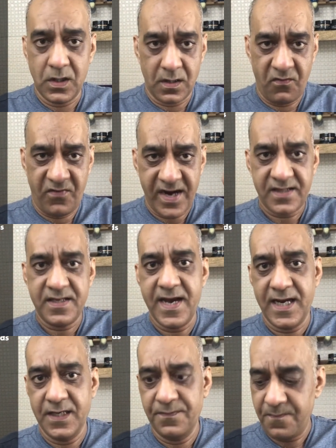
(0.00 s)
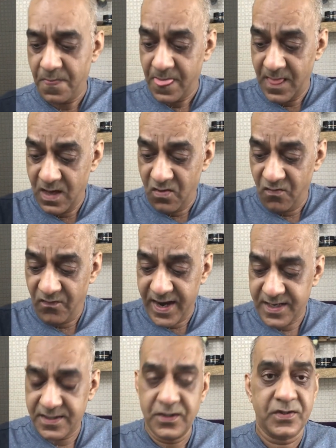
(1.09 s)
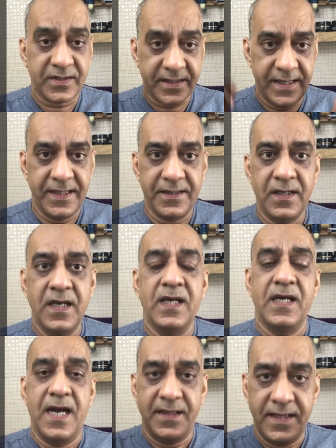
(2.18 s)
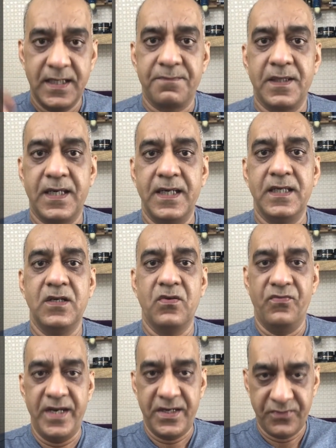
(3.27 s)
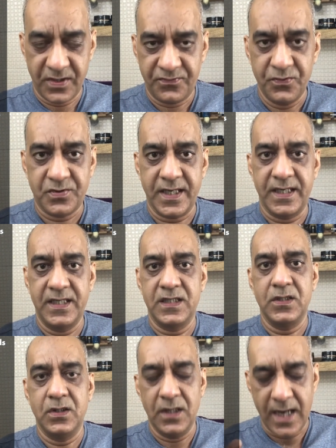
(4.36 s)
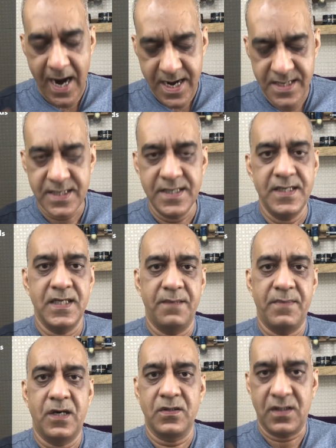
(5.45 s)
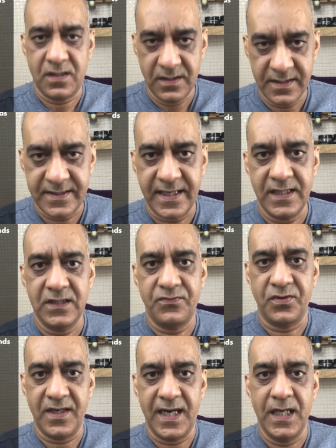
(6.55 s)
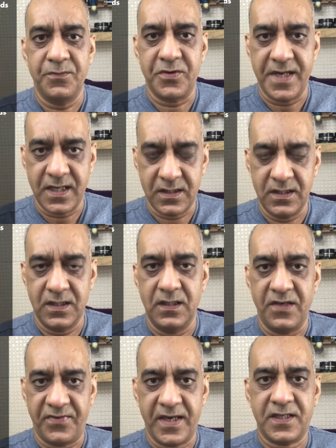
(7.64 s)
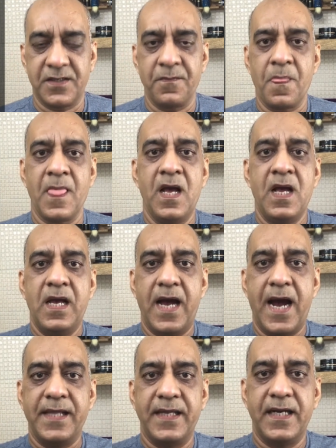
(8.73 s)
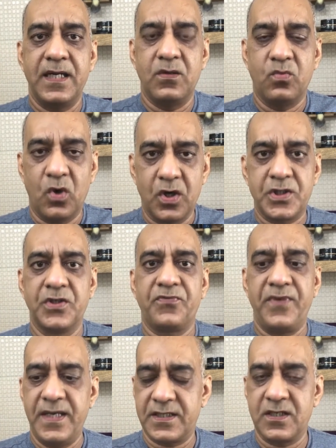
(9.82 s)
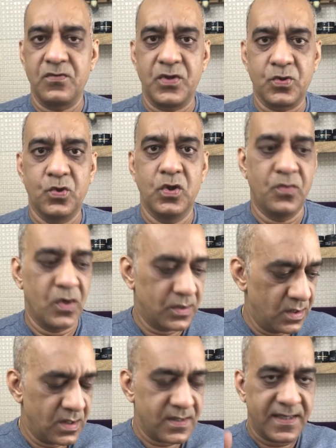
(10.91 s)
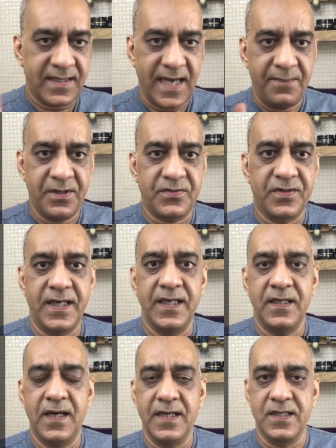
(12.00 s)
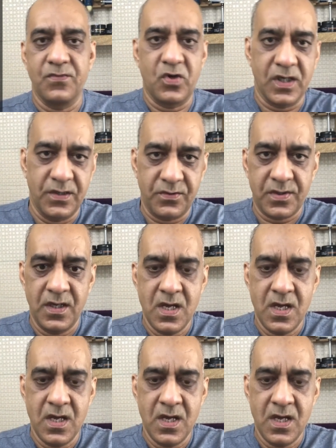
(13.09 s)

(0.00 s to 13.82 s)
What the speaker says: Wet the alum, wet your skin, and then apply. Wait for a few seconds, ideally about 30 seconds for the alum to take effect, and then wash your face with cold water, tap it dry, and then walk out.